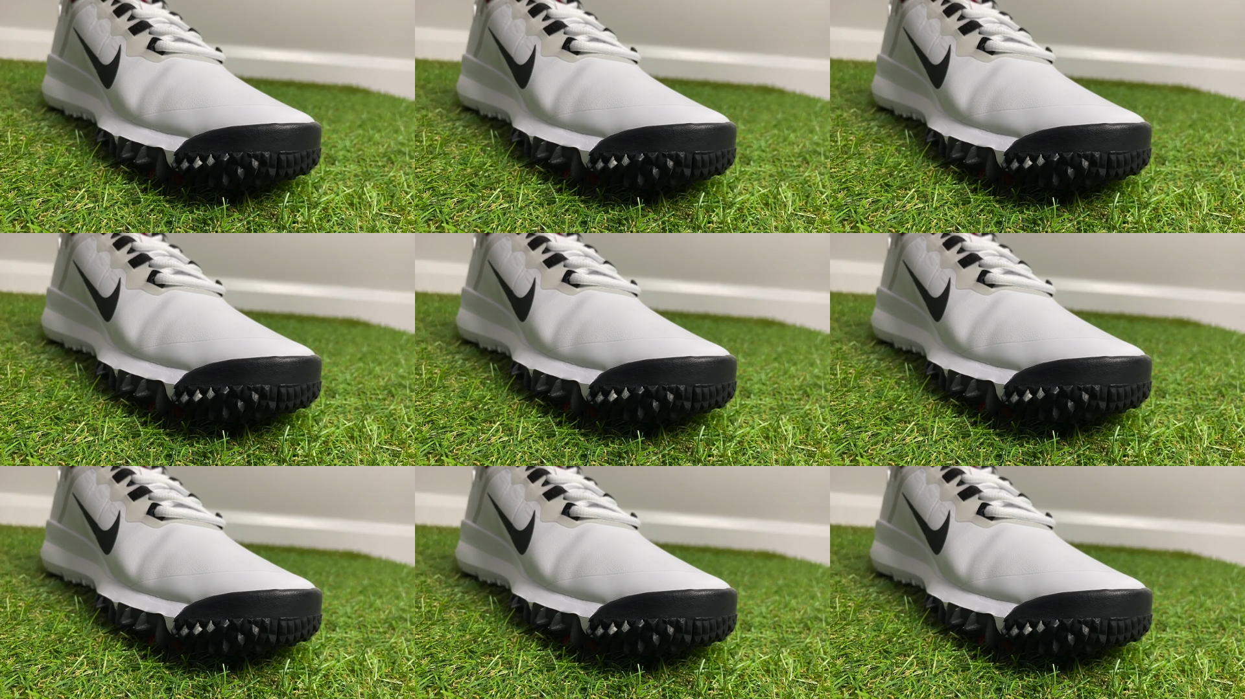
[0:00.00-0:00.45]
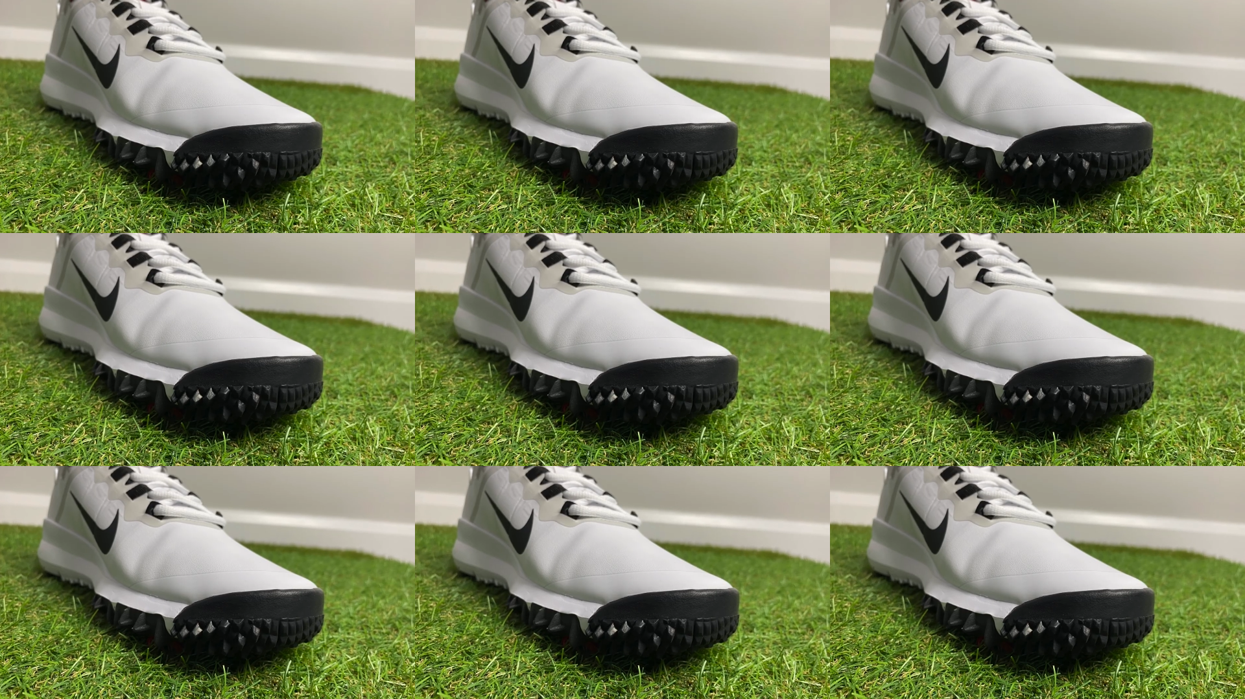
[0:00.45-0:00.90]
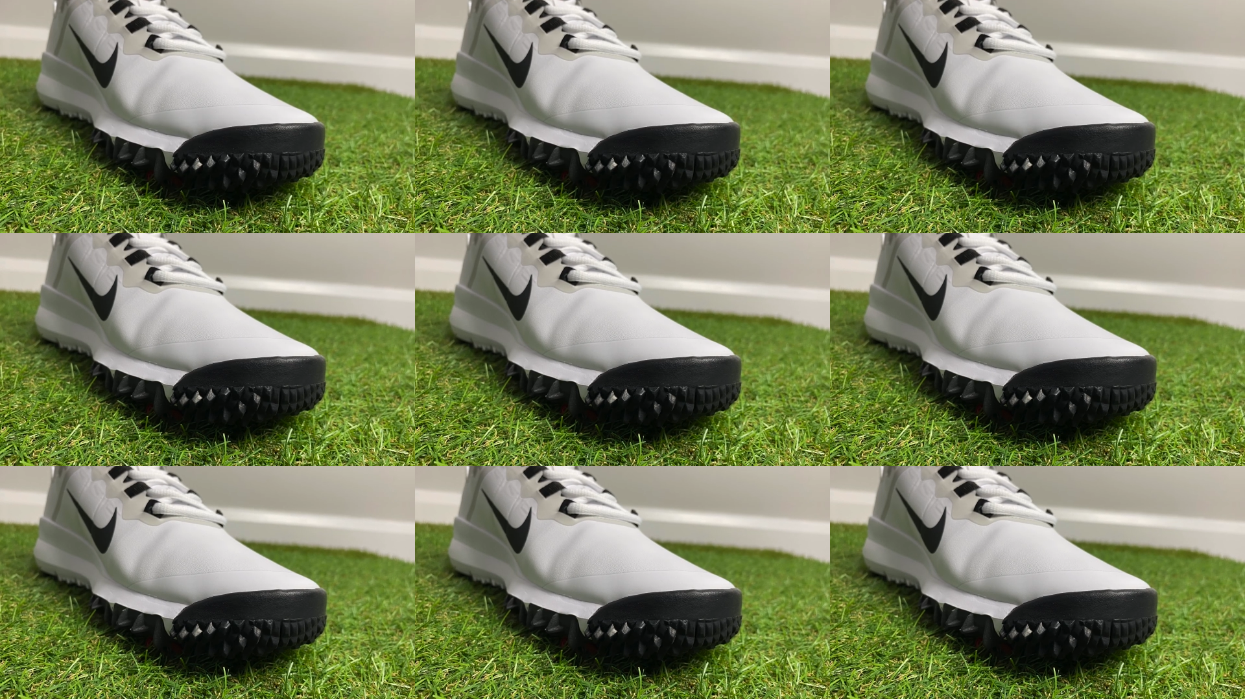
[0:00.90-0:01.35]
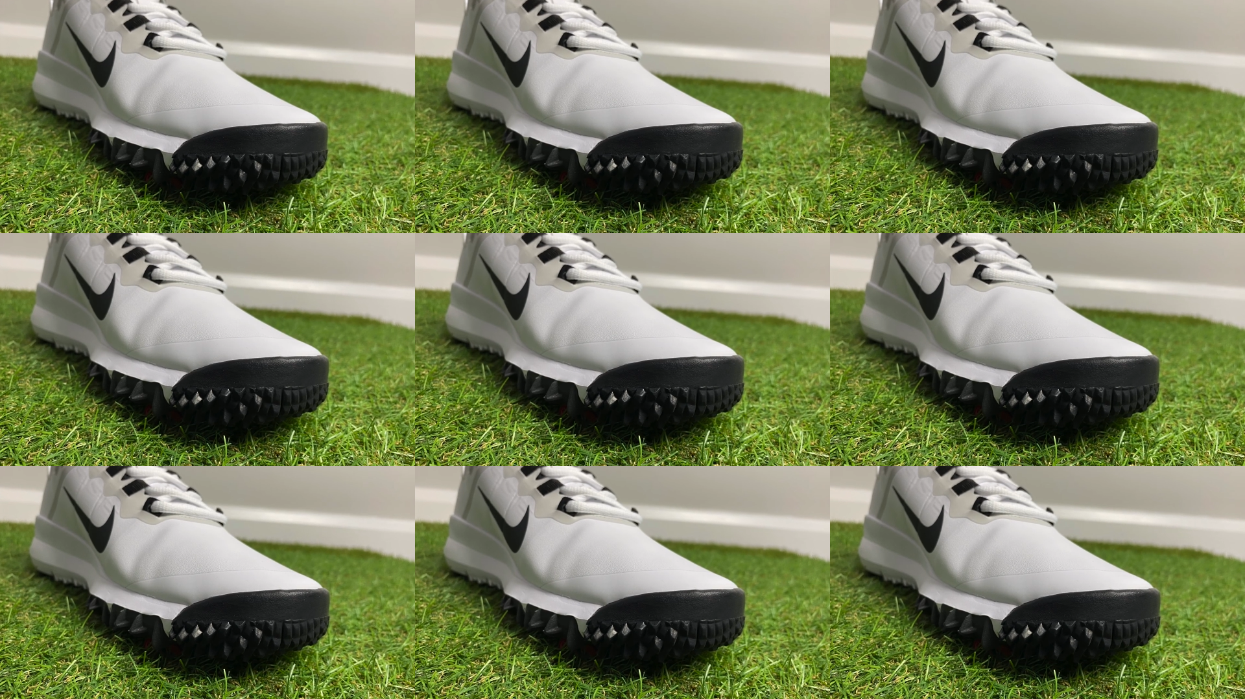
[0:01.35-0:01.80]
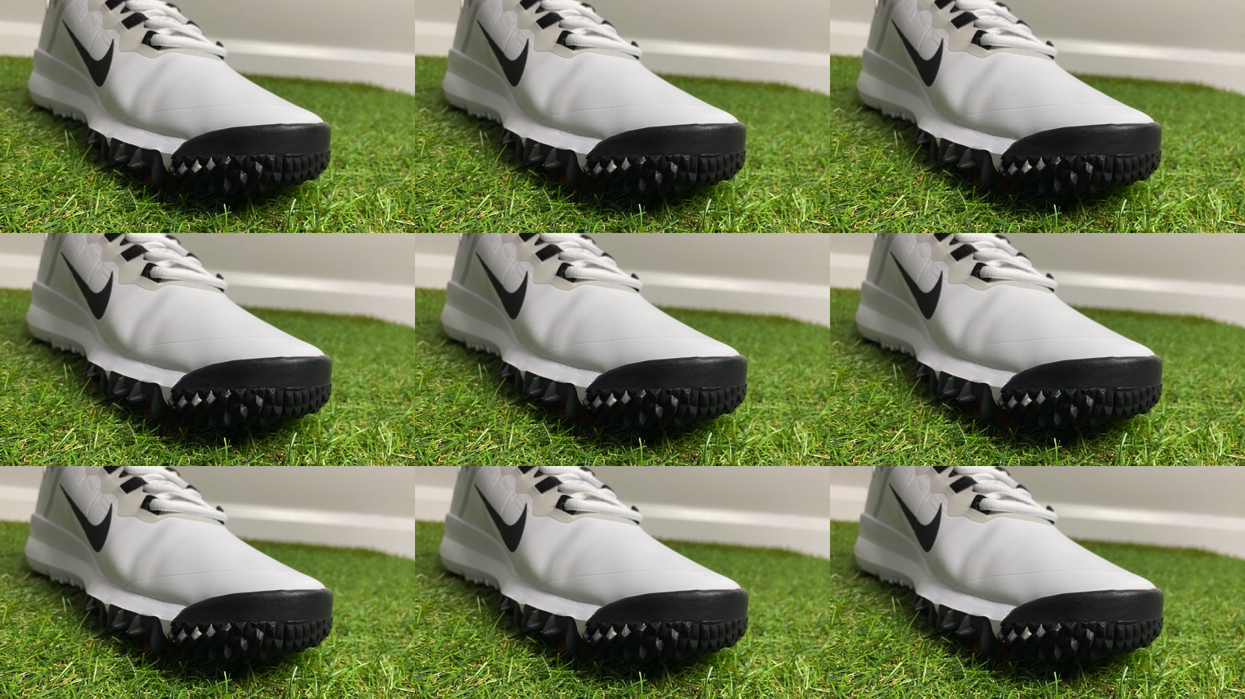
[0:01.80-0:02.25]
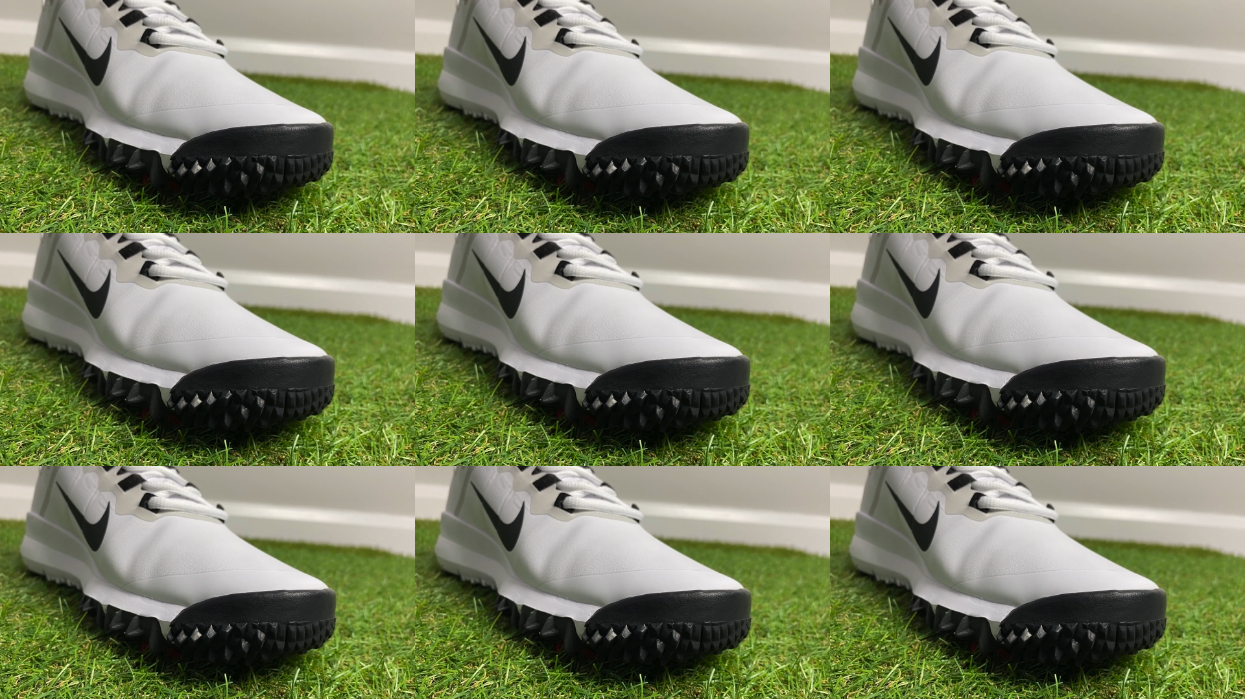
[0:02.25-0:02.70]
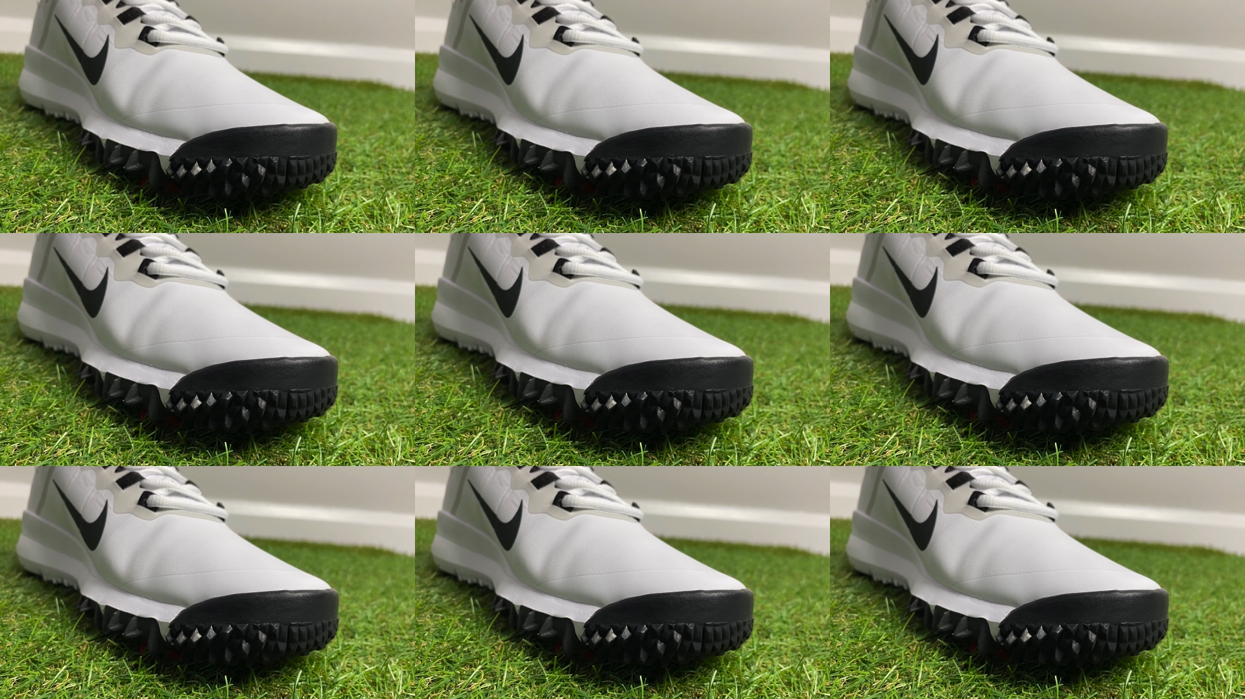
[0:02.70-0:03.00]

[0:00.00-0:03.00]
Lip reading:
No face is visible, so there are no lips to read.